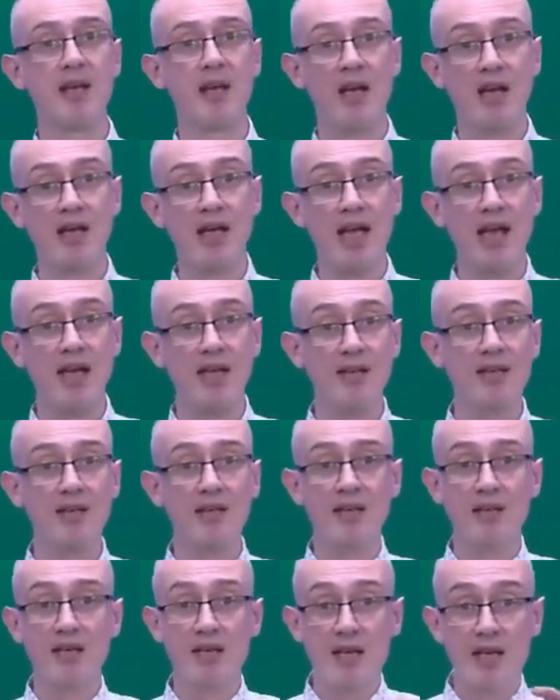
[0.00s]
Again,
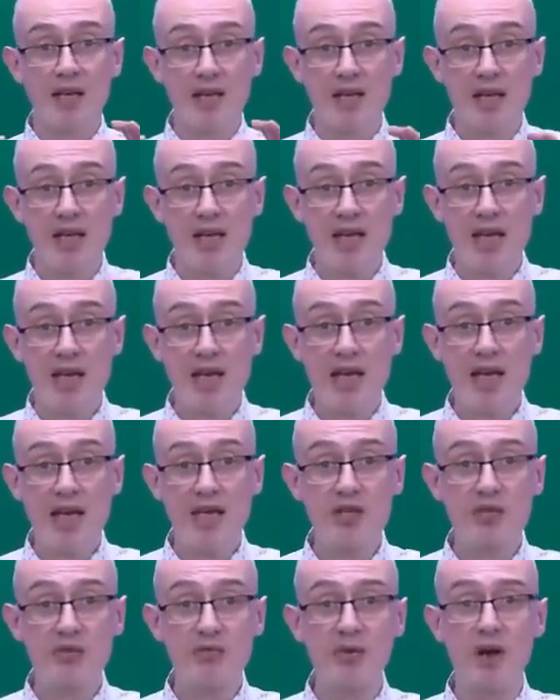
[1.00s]

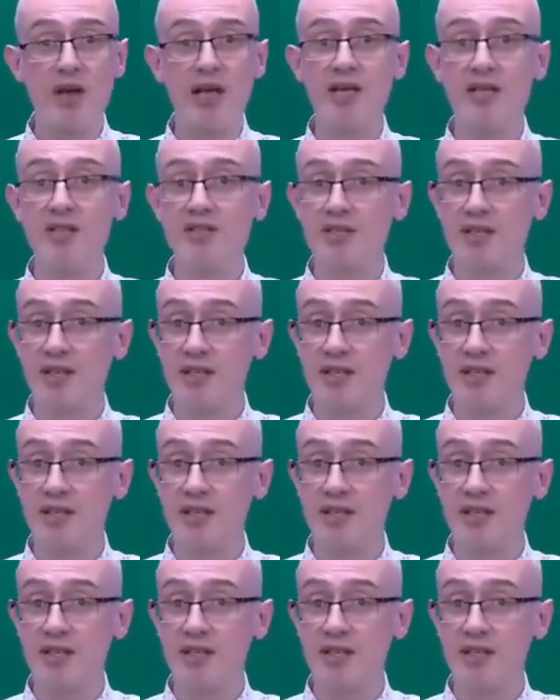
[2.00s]
each phrase